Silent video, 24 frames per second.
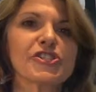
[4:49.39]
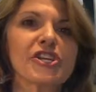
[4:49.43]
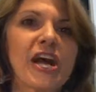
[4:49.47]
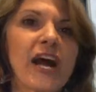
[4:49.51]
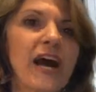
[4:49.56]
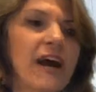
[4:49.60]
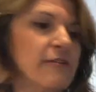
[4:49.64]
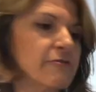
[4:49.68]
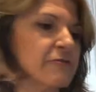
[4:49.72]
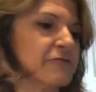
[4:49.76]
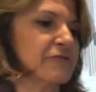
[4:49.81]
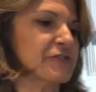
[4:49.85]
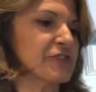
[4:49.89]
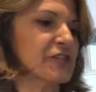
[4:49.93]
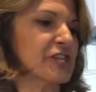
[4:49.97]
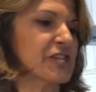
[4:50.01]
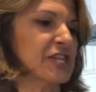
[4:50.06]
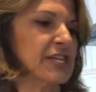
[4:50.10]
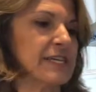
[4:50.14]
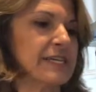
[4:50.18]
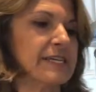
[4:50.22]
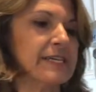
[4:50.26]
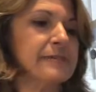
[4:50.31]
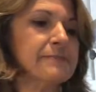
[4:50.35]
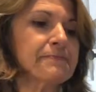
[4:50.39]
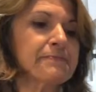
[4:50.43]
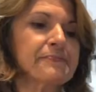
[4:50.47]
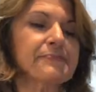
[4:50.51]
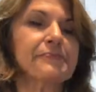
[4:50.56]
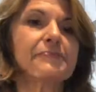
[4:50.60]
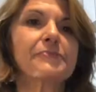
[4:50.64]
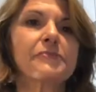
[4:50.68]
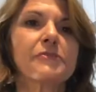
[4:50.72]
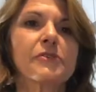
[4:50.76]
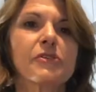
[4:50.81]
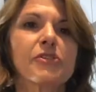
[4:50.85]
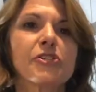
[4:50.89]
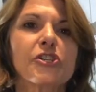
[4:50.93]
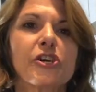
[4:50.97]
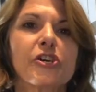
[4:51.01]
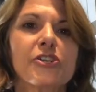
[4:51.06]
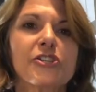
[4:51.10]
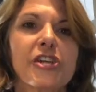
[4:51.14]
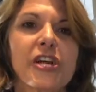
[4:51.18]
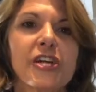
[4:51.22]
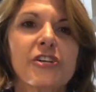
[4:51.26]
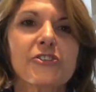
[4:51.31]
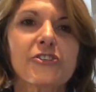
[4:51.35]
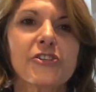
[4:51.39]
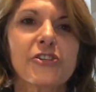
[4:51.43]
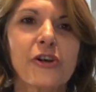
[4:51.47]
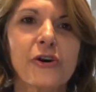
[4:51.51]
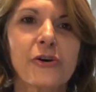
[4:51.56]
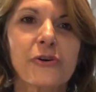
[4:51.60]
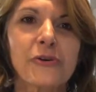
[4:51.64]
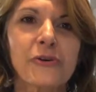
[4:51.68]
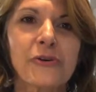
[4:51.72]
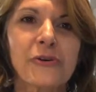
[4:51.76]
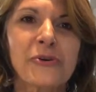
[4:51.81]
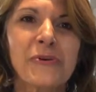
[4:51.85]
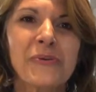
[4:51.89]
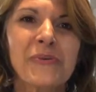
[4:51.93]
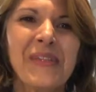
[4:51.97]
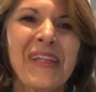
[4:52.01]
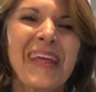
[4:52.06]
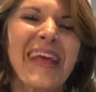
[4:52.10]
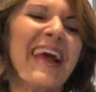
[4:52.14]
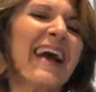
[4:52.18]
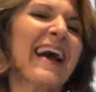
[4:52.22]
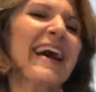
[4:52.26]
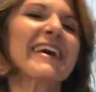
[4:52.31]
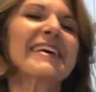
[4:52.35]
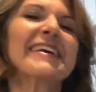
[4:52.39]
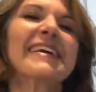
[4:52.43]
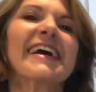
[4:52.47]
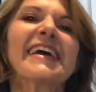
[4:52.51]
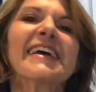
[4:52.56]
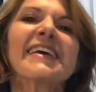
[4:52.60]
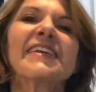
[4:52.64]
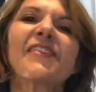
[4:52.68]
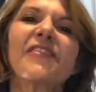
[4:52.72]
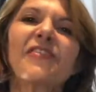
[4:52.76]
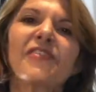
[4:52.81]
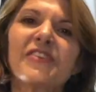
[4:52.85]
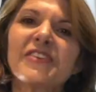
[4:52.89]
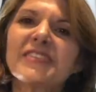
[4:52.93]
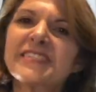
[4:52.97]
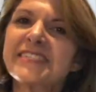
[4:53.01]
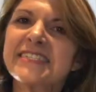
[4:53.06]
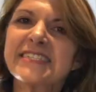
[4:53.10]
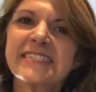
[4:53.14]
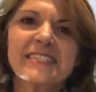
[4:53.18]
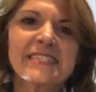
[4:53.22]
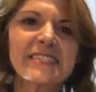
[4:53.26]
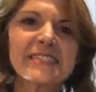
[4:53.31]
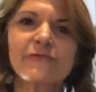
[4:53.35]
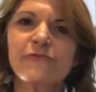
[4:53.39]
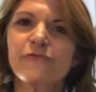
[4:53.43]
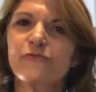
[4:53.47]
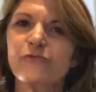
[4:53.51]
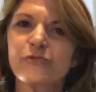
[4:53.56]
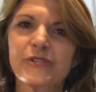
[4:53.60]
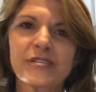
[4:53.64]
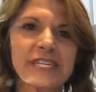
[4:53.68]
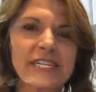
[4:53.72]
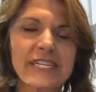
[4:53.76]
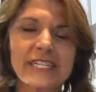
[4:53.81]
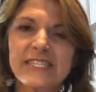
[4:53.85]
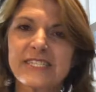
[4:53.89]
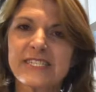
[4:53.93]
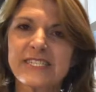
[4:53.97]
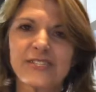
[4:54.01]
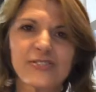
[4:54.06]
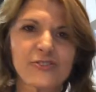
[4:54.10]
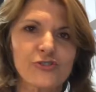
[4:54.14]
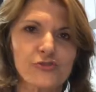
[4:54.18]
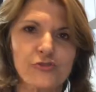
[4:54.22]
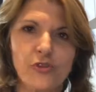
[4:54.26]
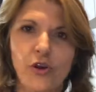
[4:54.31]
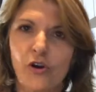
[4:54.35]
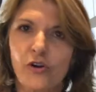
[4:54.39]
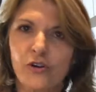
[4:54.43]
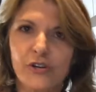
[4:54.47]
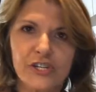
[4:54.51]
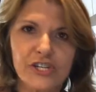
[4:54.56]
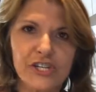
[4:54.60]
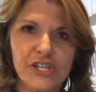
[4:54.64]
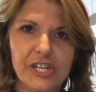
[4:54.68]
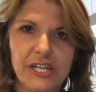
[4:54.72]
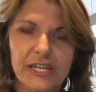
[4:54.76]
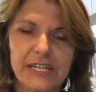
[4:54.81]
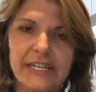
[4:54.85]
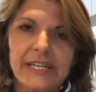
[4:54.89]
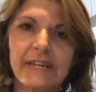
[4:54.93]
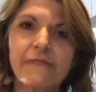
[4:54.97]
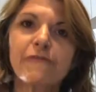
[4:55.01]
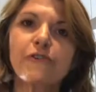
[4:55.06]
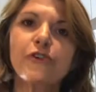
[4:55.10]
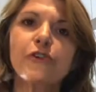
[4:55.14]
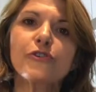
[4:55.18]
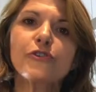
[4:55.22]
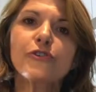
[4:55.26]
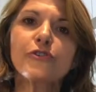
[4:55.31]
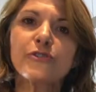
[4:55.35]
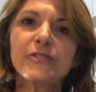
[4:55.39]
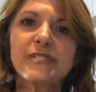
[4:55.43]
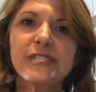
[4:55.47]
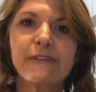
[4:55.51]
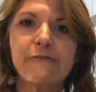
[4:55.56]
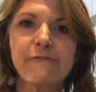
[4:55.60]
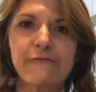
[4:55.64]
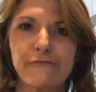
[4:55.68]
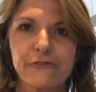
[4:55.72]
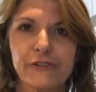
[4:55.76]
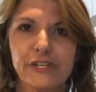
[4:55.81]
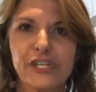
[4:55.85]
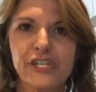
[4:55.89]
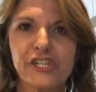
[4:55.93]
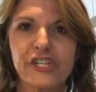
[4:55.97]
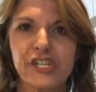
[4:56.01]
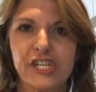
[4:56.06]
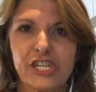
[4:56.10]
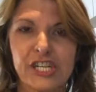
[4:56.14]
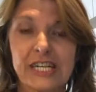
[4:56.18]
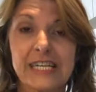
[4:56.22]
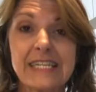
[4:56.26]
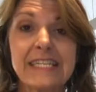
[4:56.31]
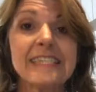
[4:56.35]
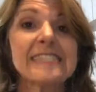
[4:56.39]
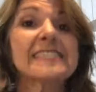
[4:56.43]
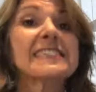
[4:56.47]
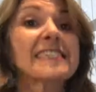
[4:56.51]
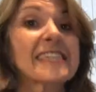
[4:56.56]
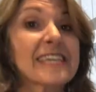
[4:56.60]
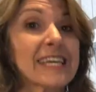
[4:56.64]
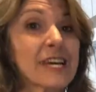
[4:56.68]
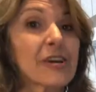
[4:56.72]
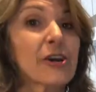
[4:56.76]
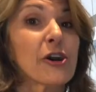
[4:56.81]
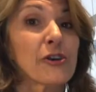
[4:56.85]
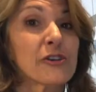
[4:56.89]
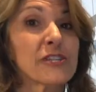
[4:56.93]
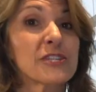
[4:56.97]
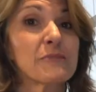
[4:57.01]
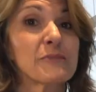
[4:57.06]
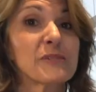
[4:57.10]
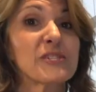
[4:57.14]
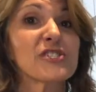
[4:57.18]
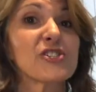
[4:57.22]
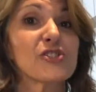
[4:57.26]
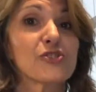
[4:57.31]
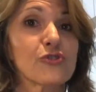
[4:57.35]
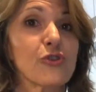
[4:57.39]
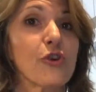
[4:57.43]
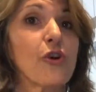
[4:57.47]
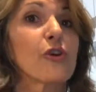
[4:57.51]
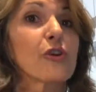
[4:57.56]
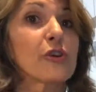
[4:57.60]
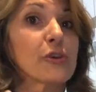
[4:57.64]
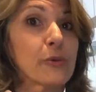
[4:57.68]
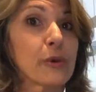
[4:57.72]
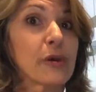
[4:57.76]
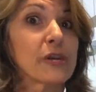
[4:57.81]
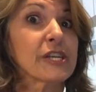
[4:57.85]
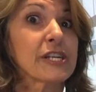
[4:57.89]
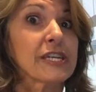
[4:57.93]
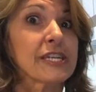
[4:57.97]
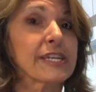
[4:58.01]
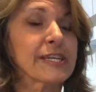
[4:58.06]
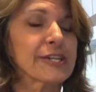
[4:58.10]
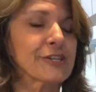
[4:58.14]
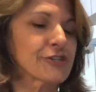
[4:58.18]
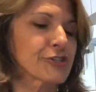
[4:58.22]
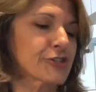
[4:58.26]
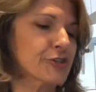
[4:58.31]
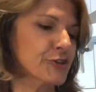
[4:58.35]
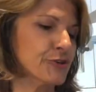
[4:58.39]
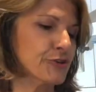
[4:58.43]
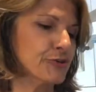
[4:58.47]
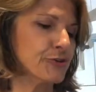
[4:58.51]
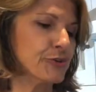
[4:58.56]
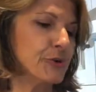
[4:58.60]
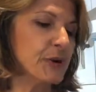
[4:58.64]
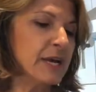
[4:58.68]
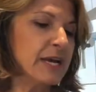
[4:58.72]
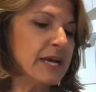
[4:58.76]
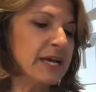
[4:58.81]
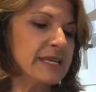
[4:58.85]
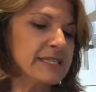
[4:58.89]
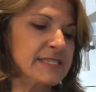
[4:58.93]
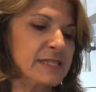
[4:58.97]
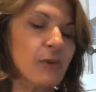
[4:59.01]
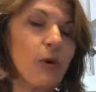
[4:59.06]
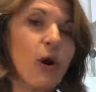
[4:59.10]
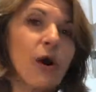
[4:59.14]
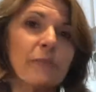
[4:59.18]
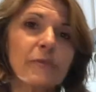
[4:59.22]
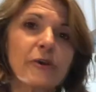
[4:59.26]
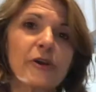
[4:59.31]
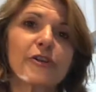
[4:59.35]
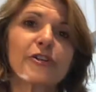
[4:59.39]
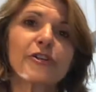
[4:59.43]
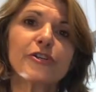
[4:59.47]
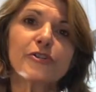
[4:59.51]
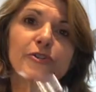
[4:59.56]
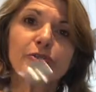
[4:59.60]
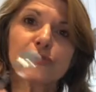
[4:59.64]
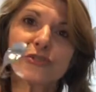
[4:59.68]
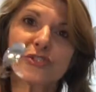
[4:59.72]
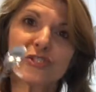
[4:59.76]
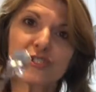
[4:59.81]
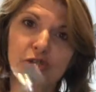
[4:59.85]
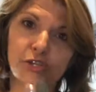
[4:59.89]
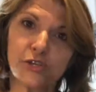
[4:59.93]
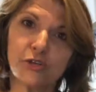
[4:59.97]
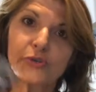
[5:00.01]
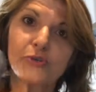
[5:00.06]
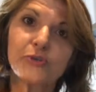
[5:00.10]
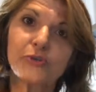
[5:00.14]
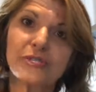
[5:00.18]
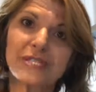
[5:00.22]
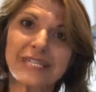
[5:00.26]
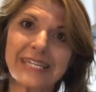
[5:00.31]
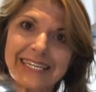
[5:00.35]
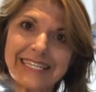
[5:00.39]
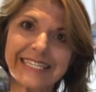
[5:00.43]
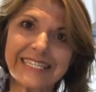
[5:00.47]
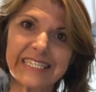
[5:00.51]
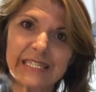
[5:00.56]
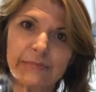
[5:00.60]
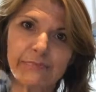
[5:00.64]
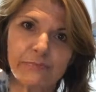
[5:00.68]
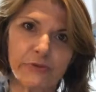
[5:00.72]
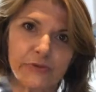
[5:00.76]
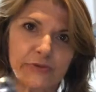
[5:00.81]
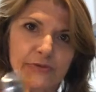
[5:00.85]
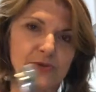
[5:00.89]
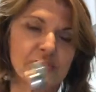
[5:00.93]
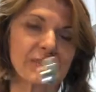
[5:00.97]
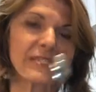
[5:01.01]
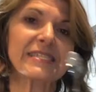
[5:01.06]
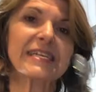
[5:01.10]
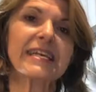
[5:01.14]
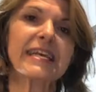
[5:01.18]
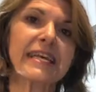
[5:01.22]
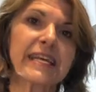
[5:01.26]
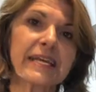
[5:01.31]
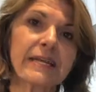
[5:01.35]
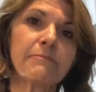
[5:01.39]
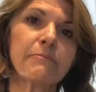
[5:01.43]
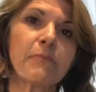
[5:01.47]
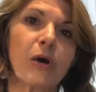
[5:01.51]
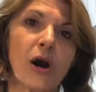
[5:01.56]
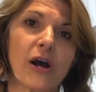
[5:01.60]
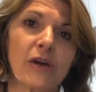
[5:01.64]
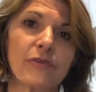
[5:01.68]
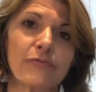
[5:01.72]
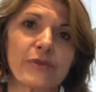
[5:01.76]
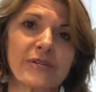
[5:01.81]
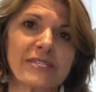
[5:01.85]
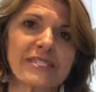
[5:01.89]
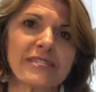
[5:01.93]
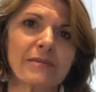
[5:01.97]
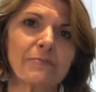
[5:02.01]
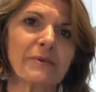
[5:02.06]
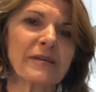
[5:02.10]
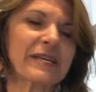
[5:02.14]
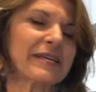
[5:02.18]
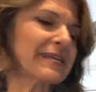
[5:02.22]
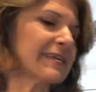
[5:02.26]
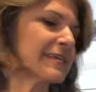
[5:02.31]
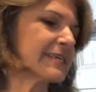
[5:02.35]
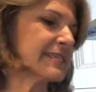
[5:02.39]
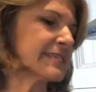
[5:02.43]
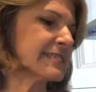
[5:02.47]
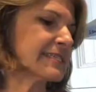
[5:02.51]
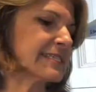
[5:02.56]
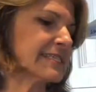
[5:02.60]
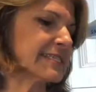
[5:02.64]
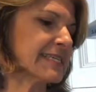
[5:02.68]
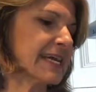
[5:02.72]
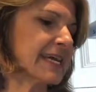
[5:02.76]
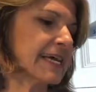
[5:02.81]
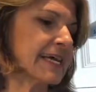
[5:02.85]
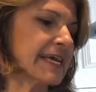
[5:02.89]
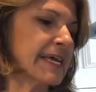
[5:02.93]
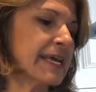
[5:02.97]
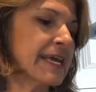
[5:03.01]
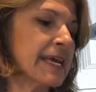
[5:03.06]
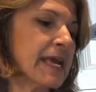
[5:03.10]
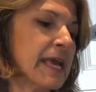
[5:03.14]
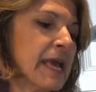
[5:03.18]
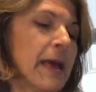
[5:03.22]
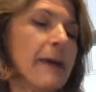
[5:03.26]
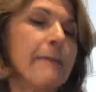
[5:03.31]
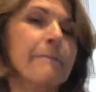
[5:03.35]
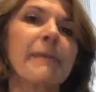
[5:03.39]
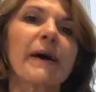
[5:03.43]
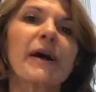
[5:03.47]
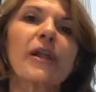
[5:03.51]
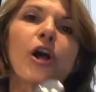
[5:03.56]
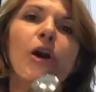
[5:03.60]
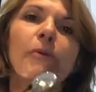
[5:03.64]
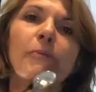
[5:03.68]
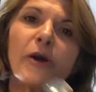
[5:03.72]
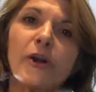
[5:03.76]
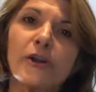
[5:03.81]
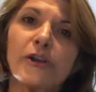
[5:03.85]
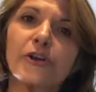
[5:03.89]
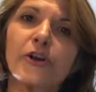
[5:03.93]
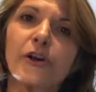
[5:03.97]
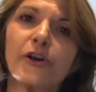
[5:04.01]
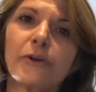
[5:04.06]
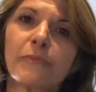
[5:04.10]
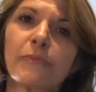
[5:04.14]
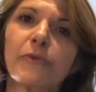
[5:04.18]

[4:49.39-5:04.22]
jar of chilli, which I shall show you, okay, this isn't really strong chilli. If you're using fresh chilies, they're going to be strong, you only need 2. So I'm going to use 2 teaspoons in my recipe here today, but I'm only going to